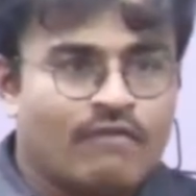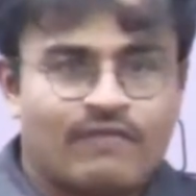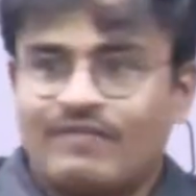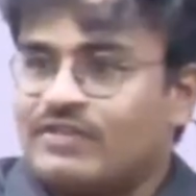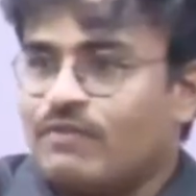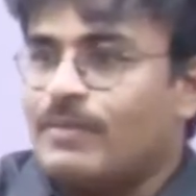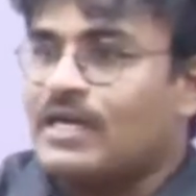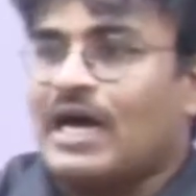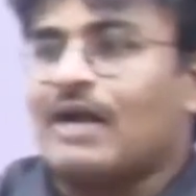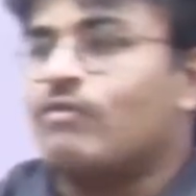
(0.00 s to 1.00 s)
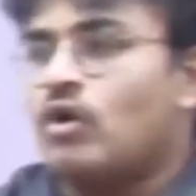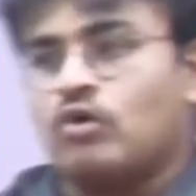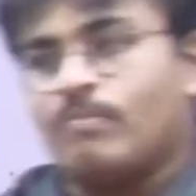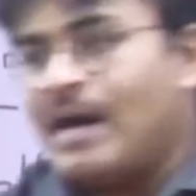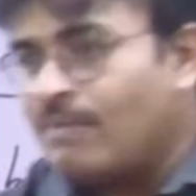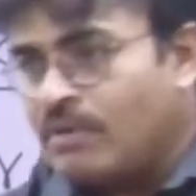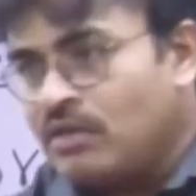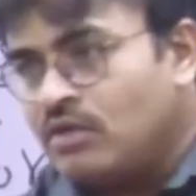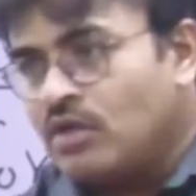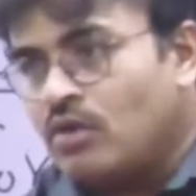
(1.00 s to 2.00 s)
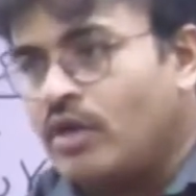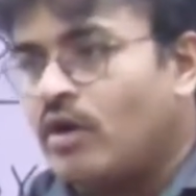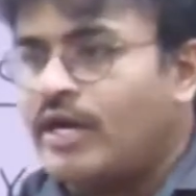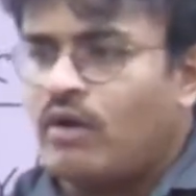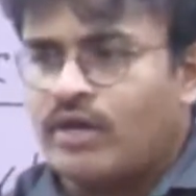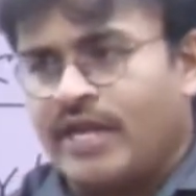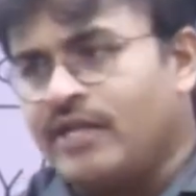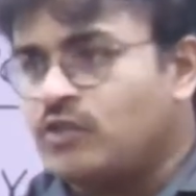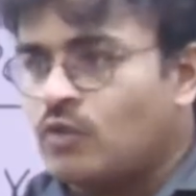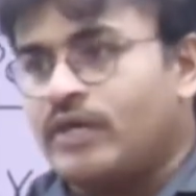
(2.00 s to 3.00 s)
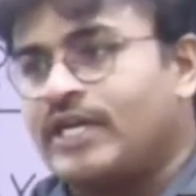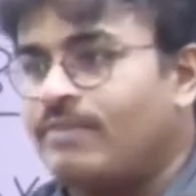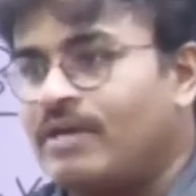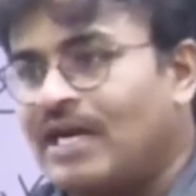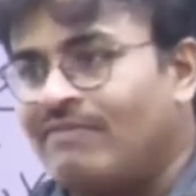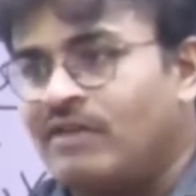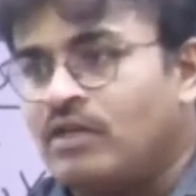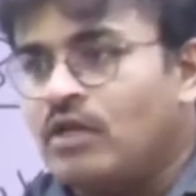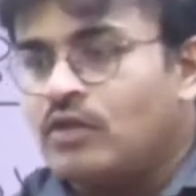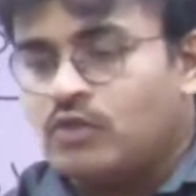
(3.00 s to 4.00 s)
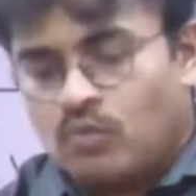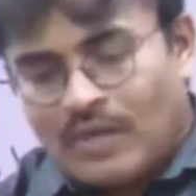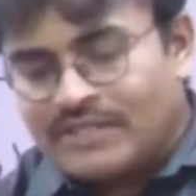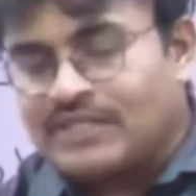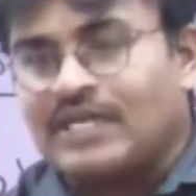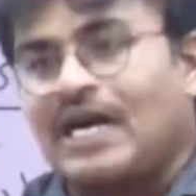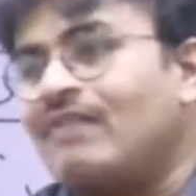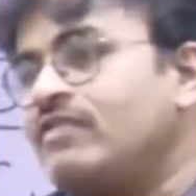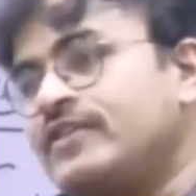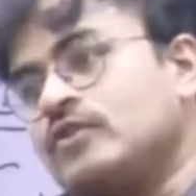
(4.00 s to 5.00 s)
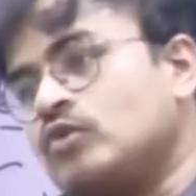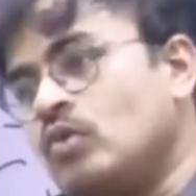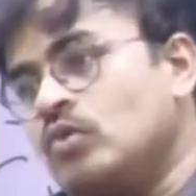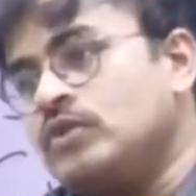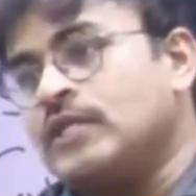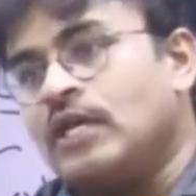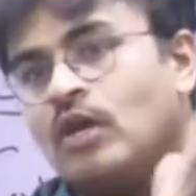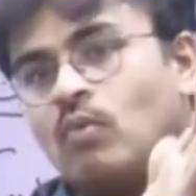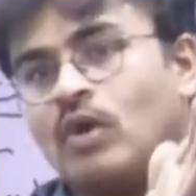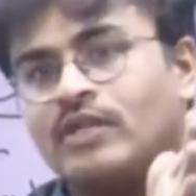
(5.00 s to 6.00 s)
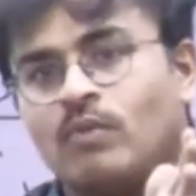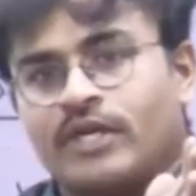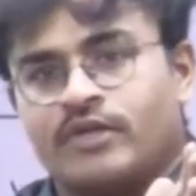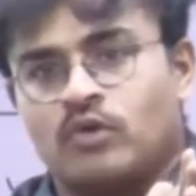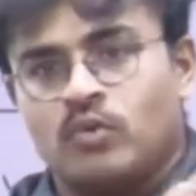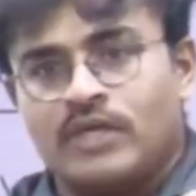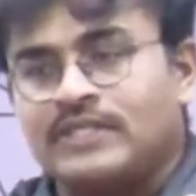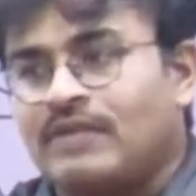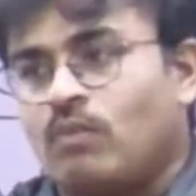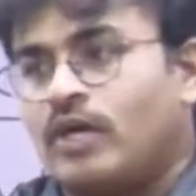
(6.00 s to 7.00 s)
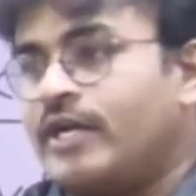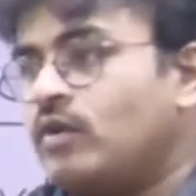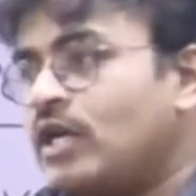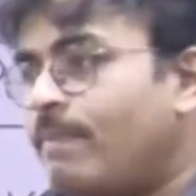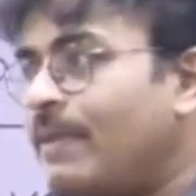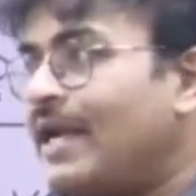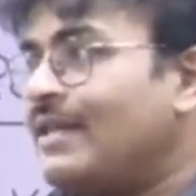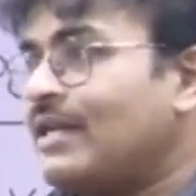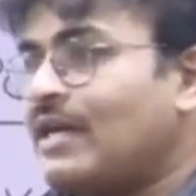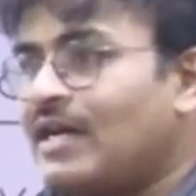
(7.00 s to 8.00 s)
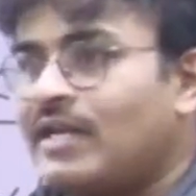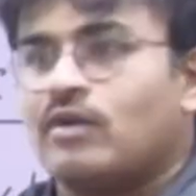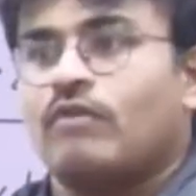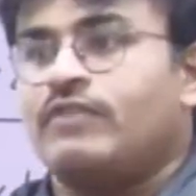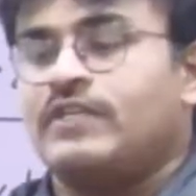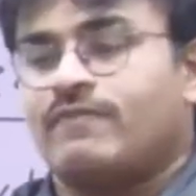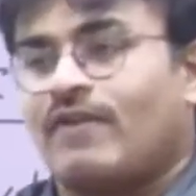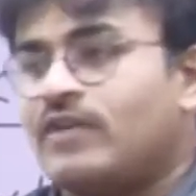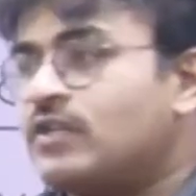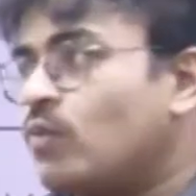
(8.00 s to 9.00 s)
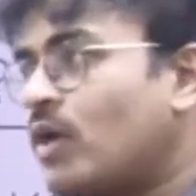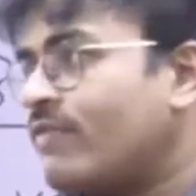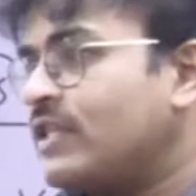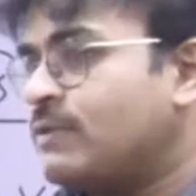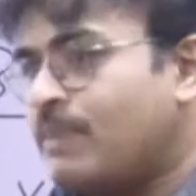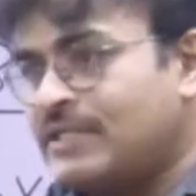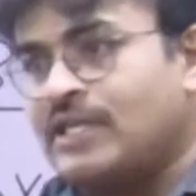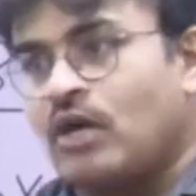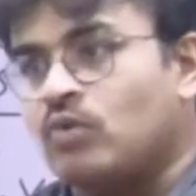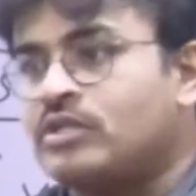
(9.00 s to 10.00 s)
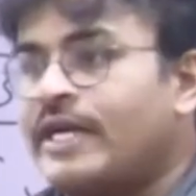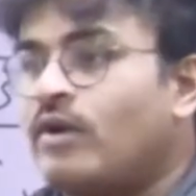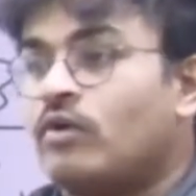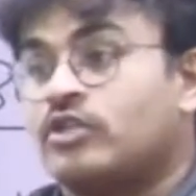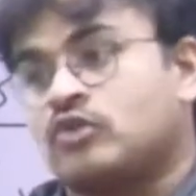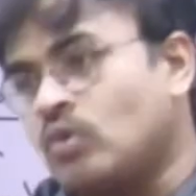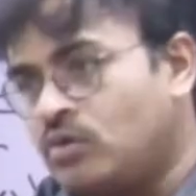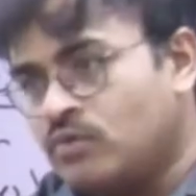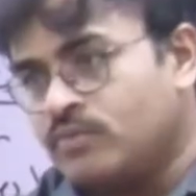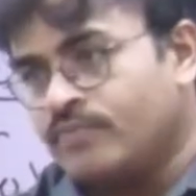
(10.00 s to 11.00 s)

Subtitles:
Flowers will be carved onto marble, okay, or on any stone it can be carved. So once they carve these stones, what they wanted to do is they wanted to replicate the color of these flowers, whatever is present outside on the stone too.